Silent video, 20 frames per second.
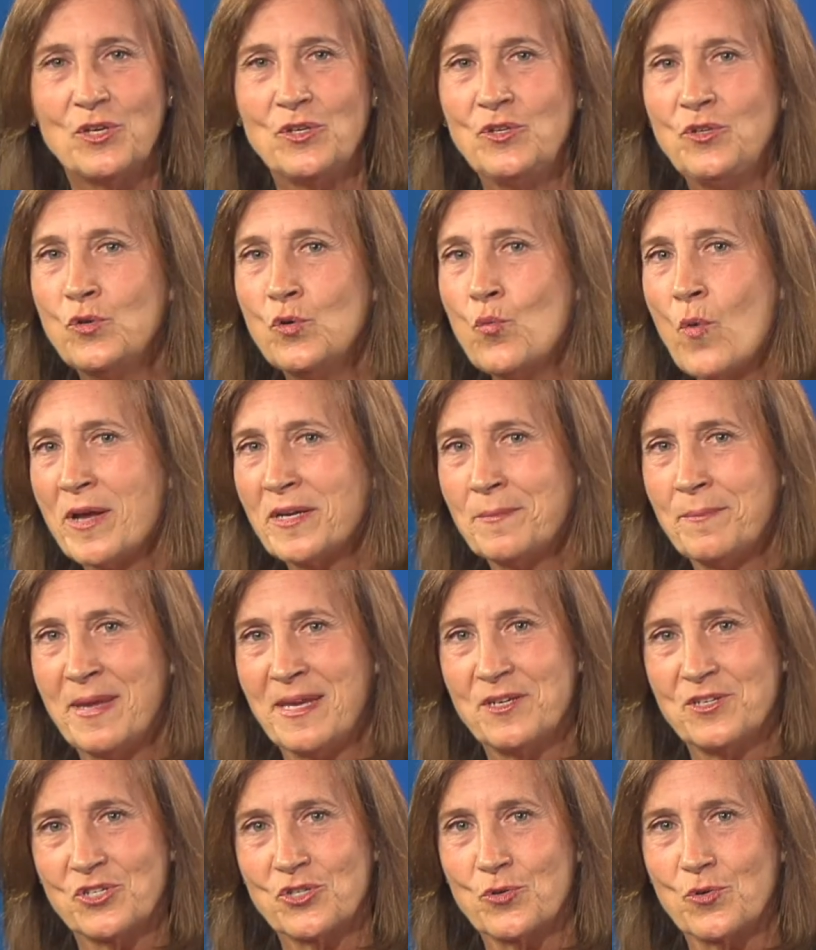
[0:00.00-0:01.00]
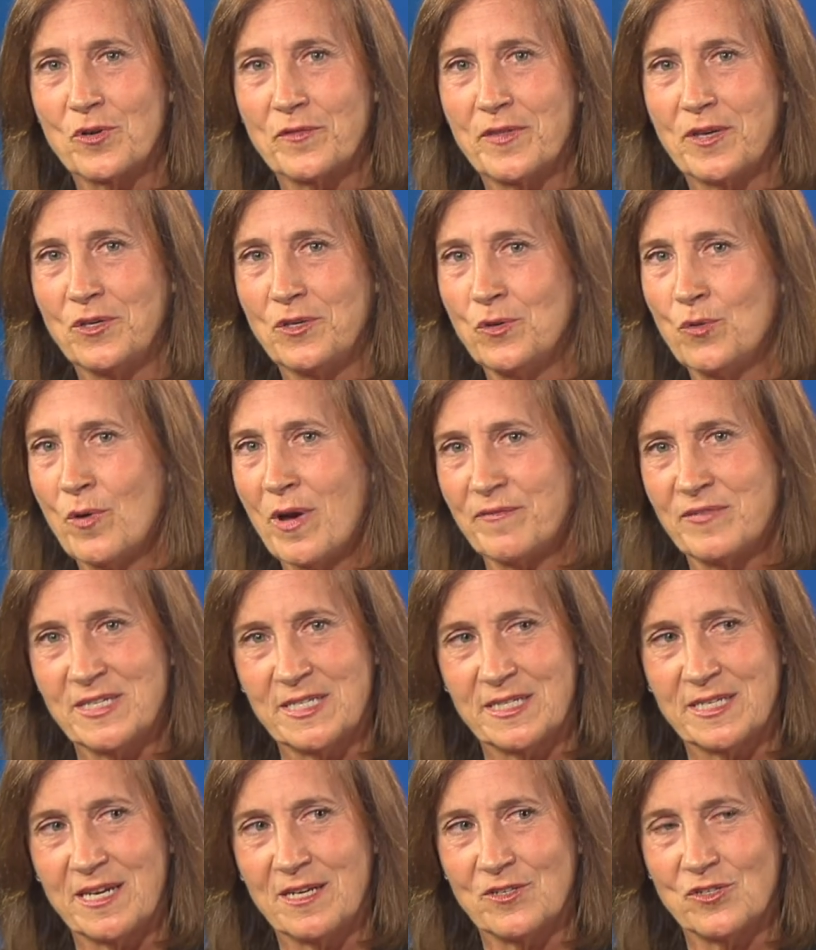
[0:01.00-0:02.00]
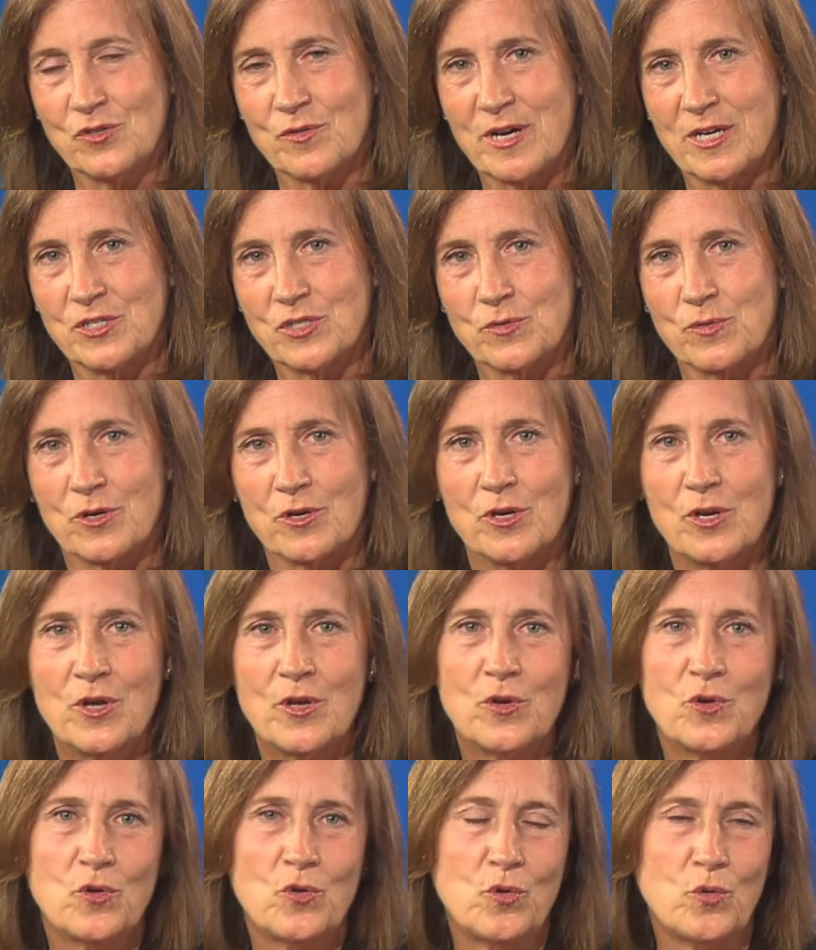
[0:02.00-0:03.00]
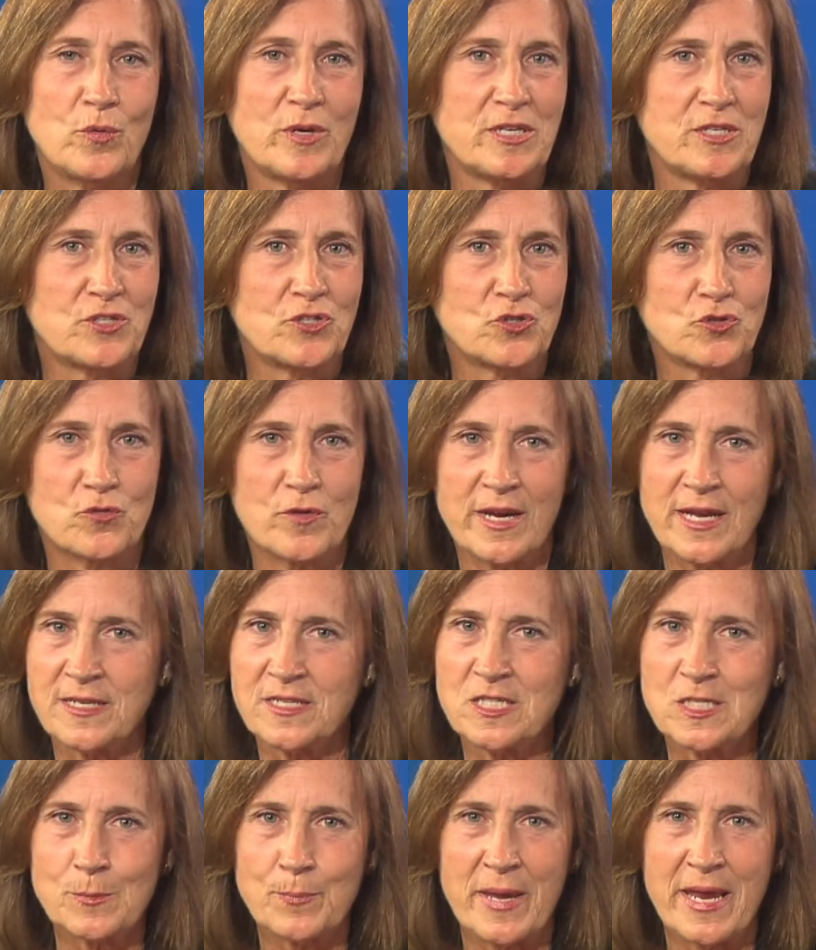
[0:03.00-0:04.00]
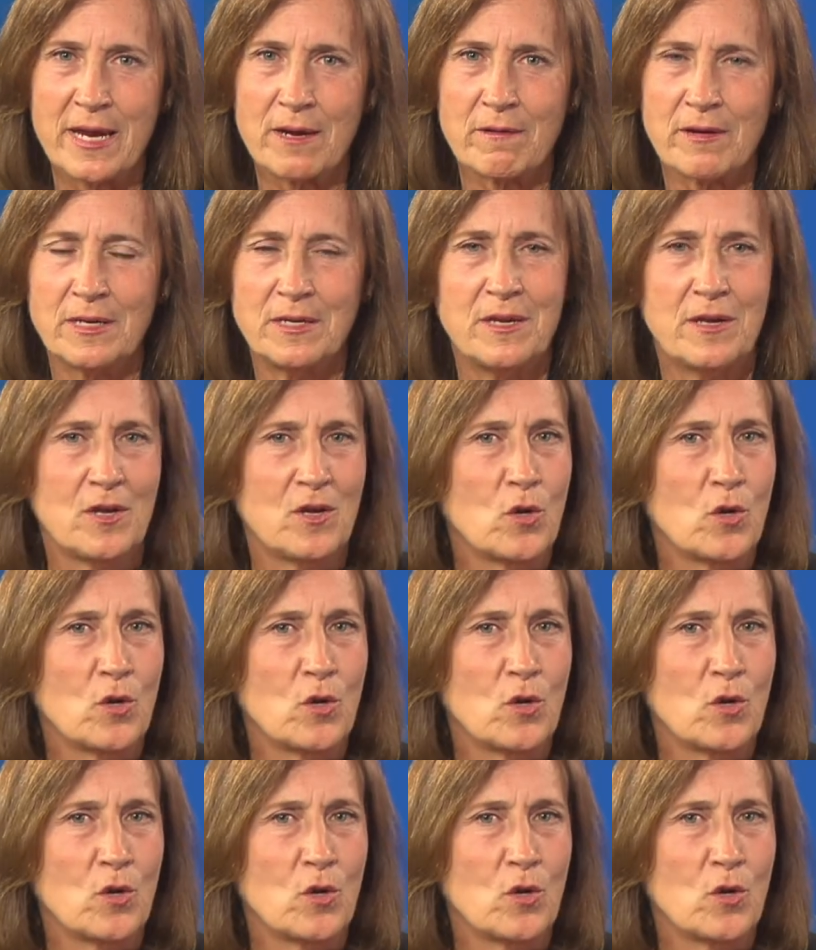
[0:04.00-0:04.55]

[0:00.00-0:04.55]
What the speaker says: you want to make sure that you have a state treasurer who is transparent,